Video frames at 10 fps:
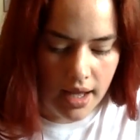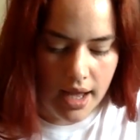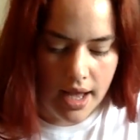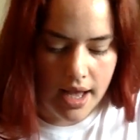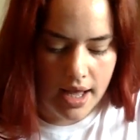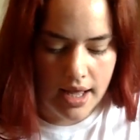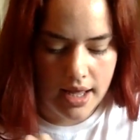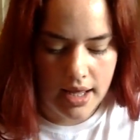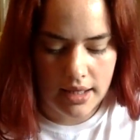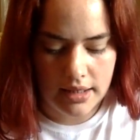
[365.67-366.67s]

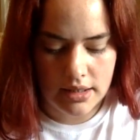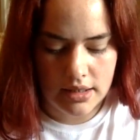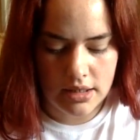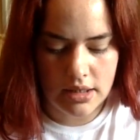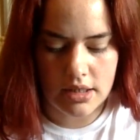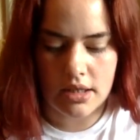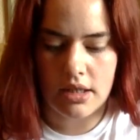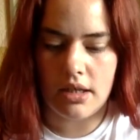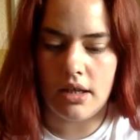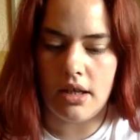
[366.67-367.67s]
And
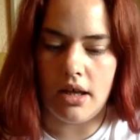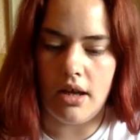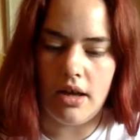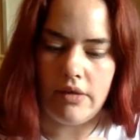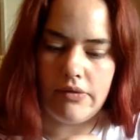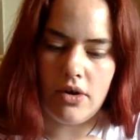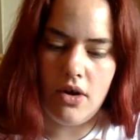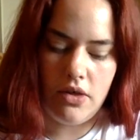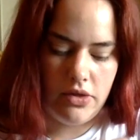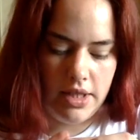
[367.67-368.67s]
I've
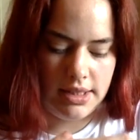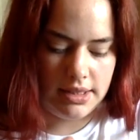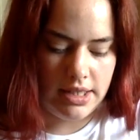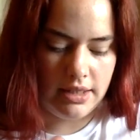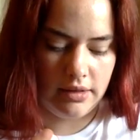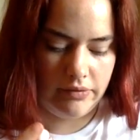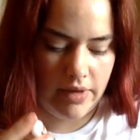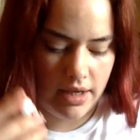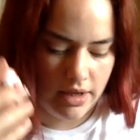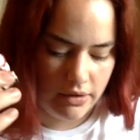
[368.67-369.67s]
got this little
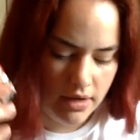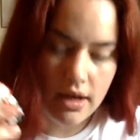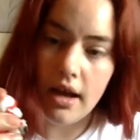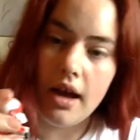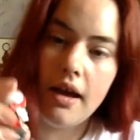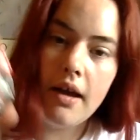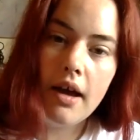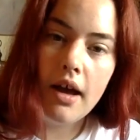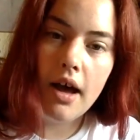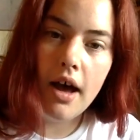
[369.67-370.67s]
fellow.
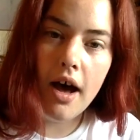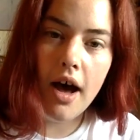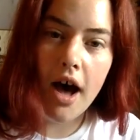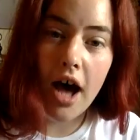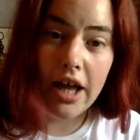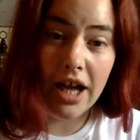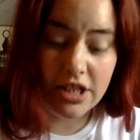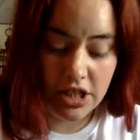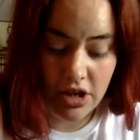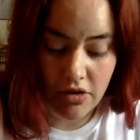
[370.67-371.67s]
I
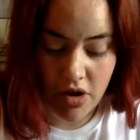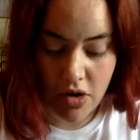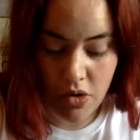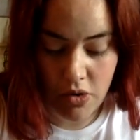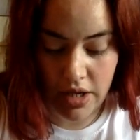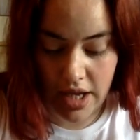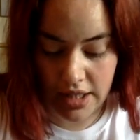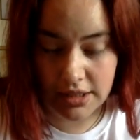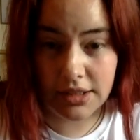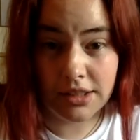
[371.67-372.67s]
actually don't know who he
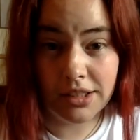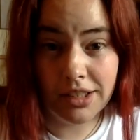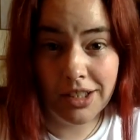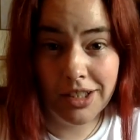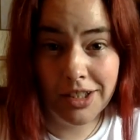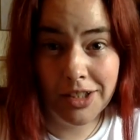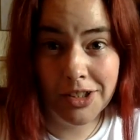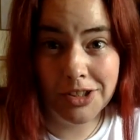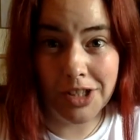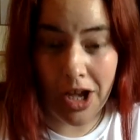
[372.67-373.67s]
is.
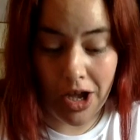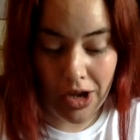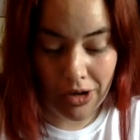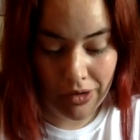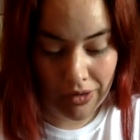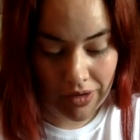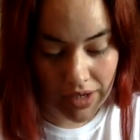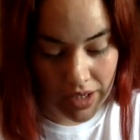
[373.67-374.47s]
So,